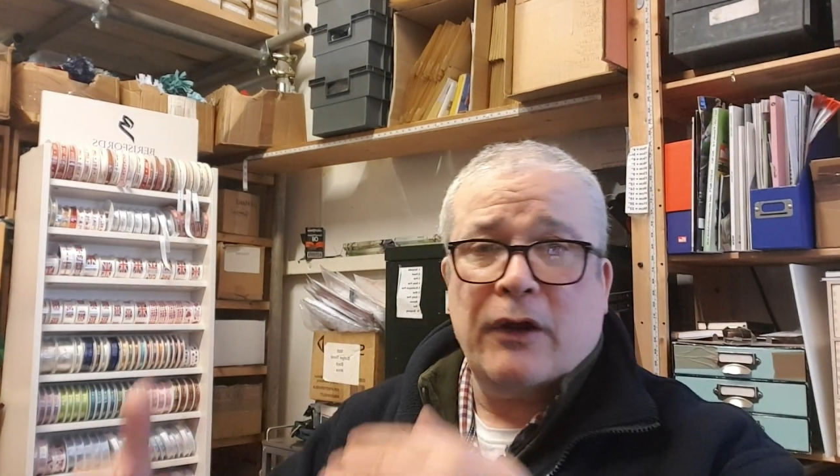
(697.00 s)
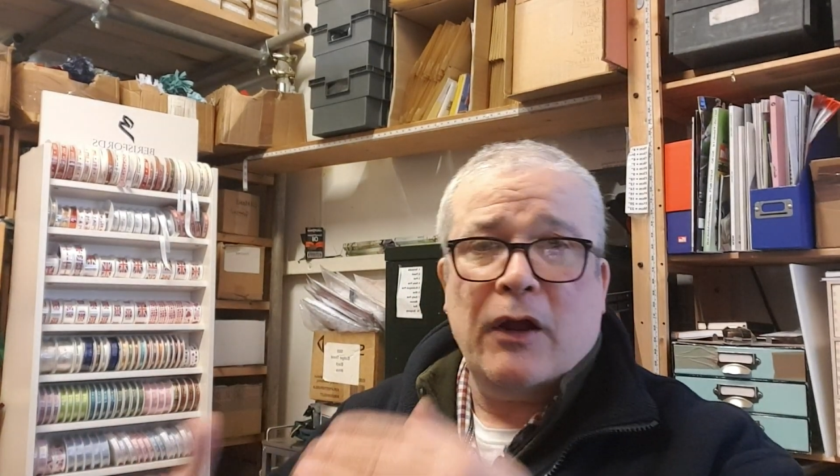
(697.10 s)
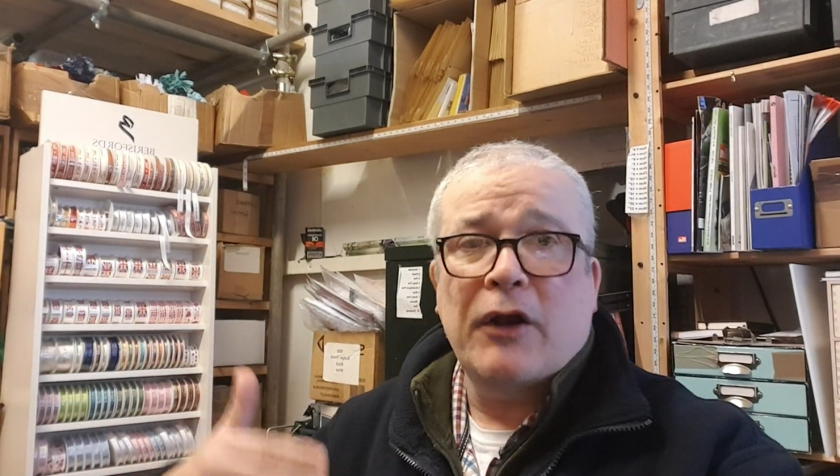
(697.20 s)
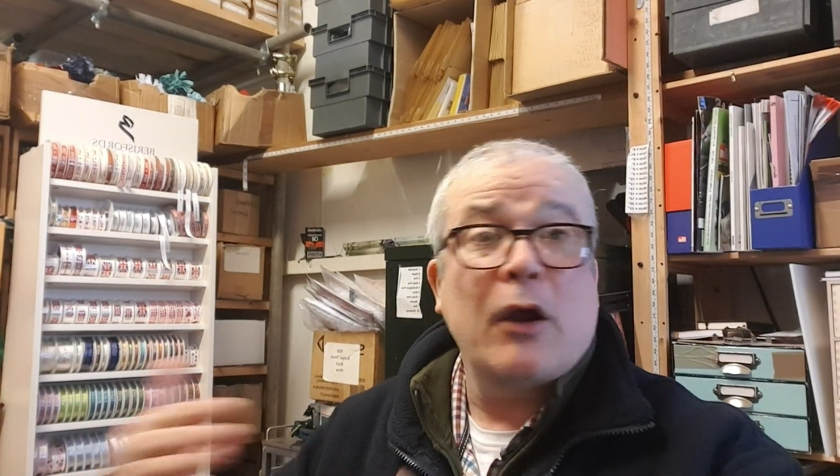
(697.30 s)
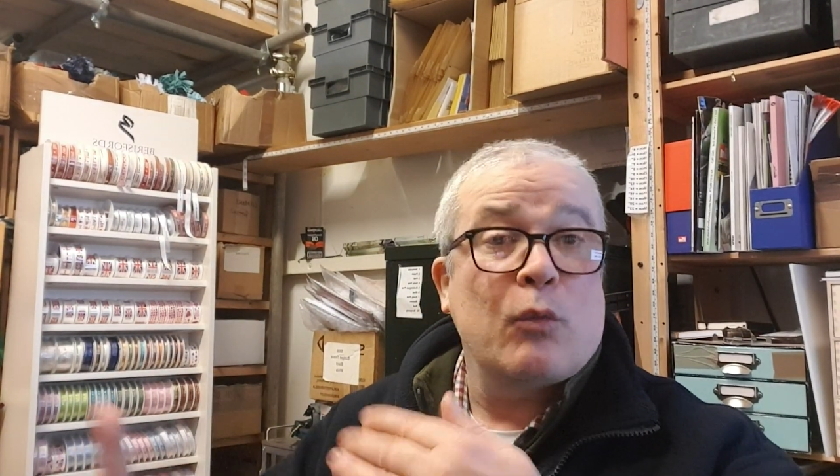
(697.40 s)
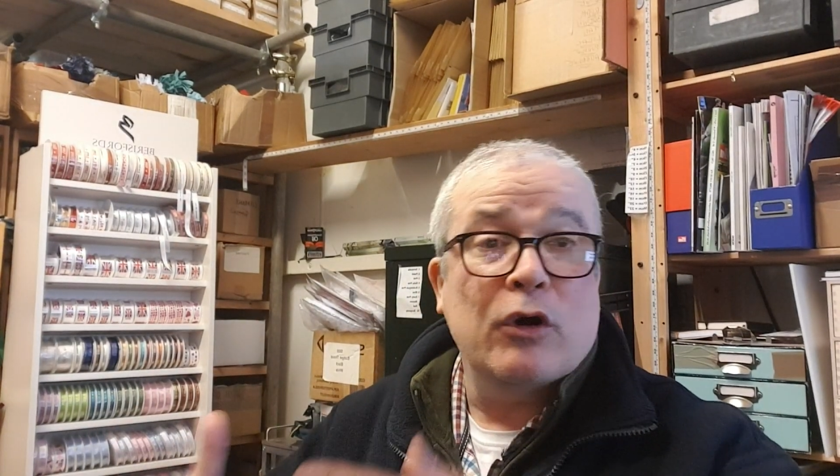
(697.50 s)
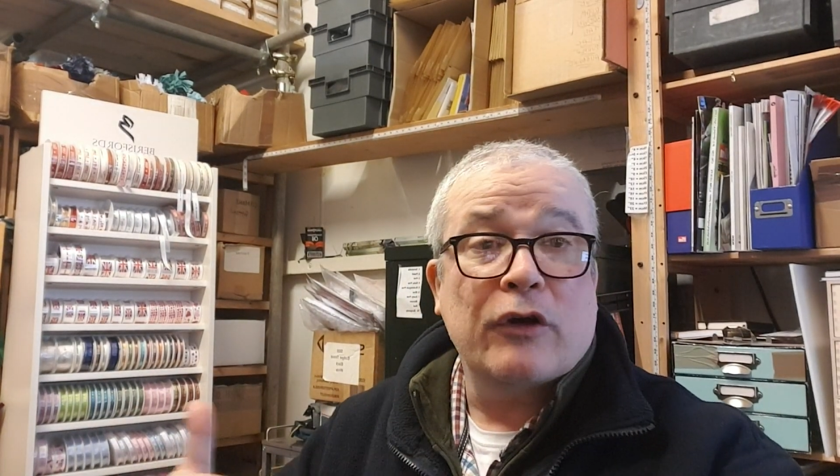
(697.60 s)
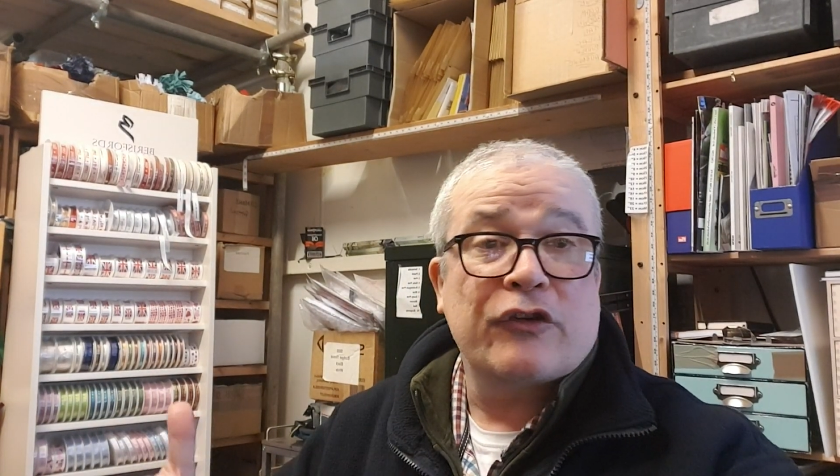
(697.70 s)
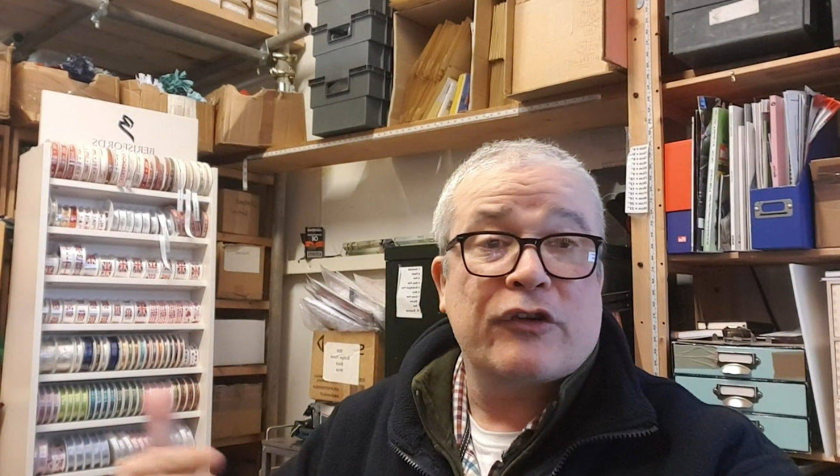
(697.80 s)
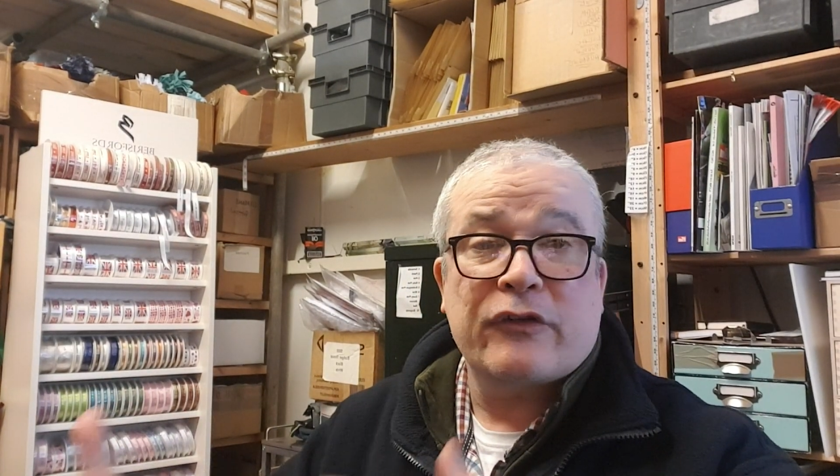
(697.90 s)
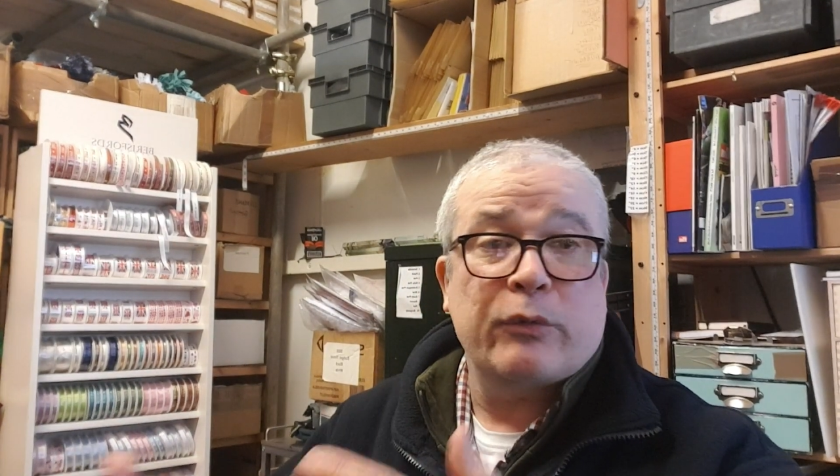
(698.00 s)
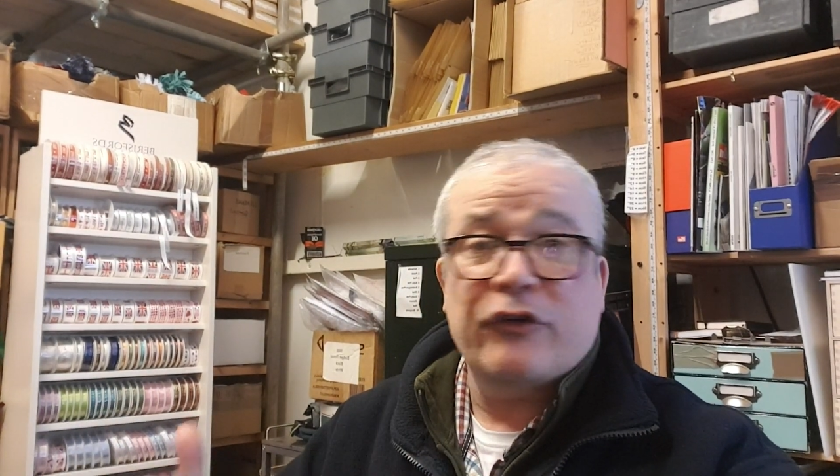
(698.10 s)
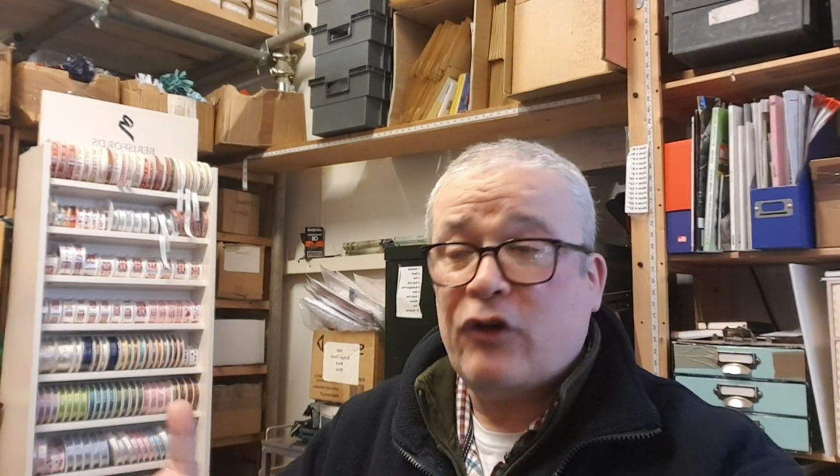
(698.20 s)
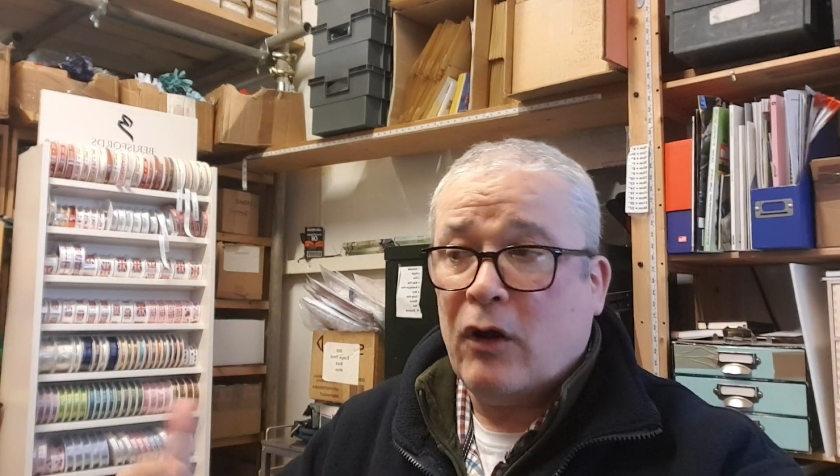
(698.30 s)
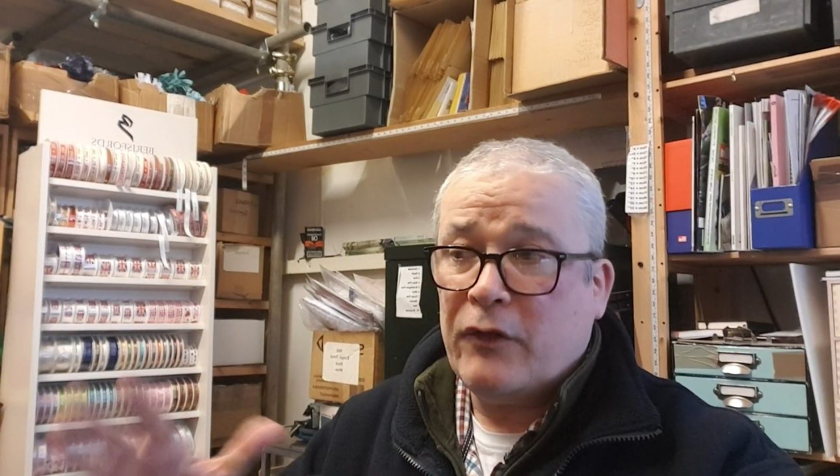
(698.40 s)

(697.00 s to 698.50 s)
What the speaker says: I know it works because I switched it on.